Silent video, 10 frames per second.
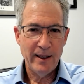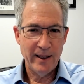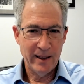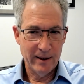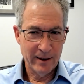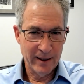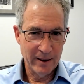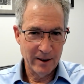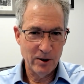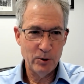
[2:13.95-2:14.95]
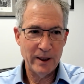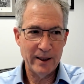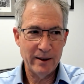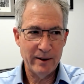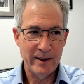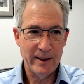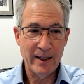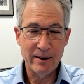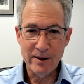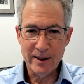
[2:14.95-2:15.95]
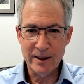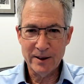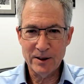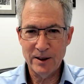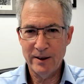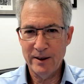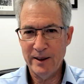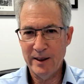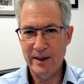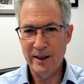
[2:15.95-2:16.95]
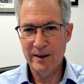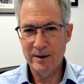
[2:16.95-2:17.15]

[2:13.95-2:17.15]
And again, including the analytics and the